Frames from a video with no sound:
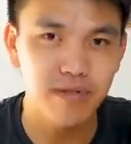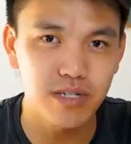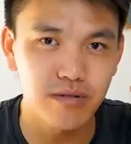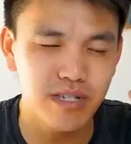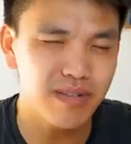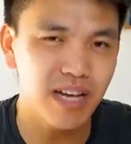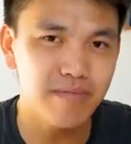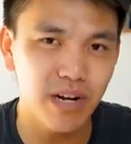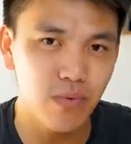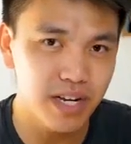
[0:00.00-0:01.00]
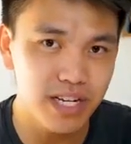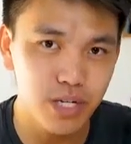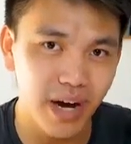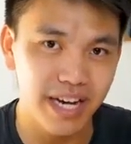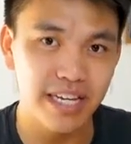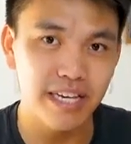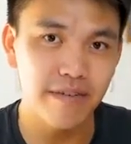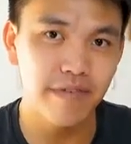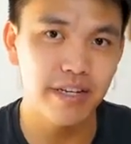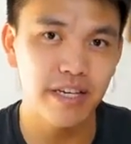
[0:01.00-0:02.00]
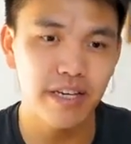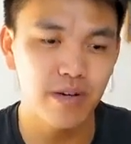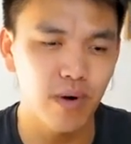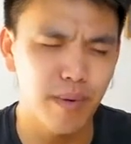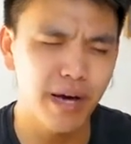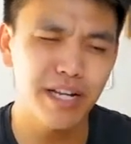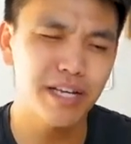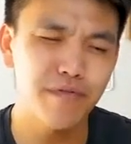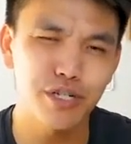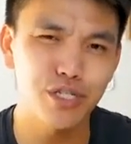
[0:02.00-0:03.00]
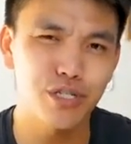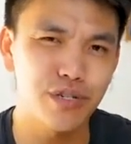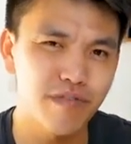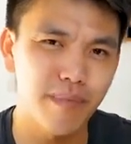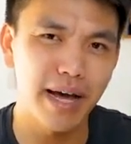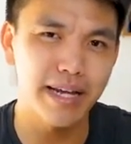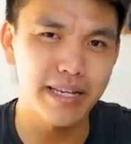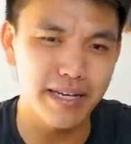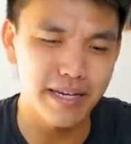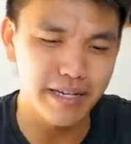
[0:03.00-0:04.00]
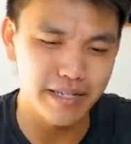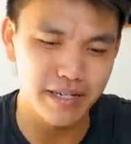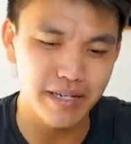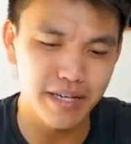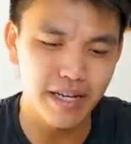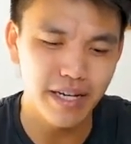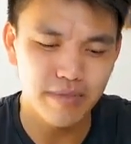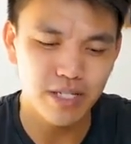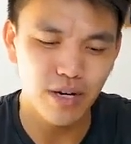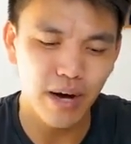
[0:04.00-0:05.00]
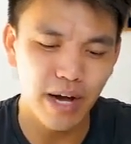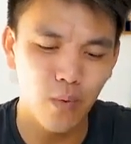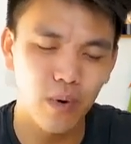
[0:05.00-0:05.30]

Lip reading: So sometimes I run into idea fatigue where I'm not even sure if my idea is good. So I